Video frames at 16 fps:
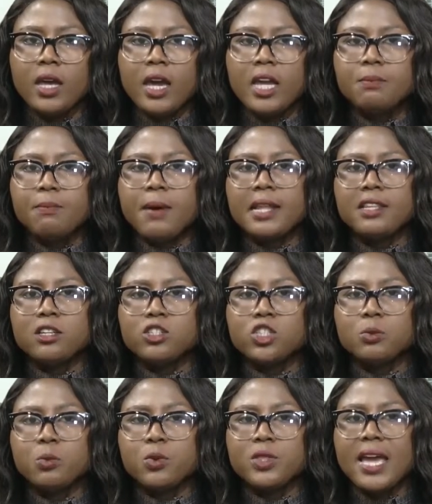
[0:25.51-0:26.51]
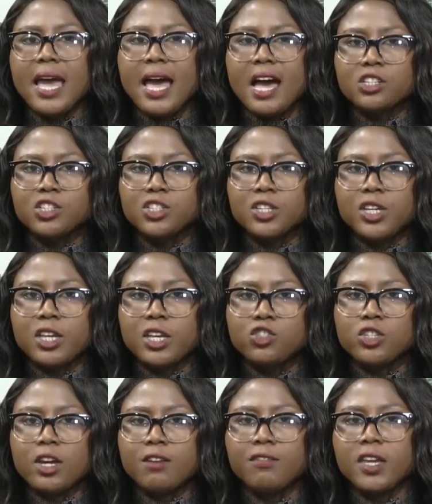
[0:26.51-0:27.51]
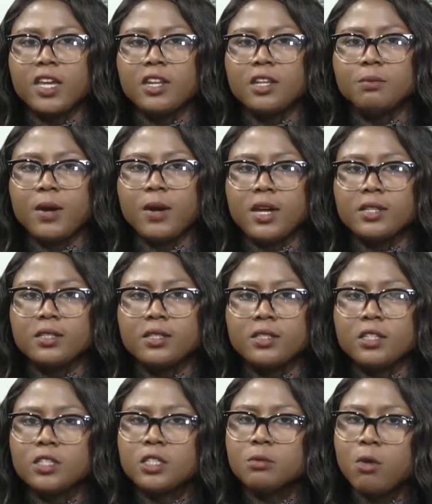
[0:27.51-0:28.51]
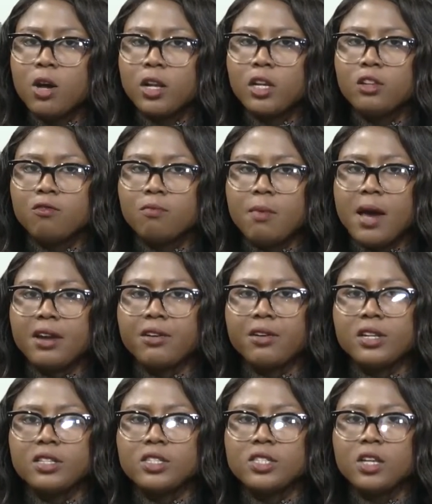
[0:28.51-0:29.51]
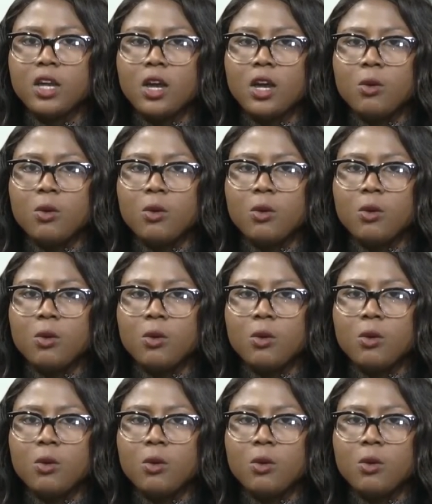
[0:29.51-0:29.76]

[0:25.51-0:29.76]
in partnership with the Action Against Trafficking in Persons and Smuggling of Migrants,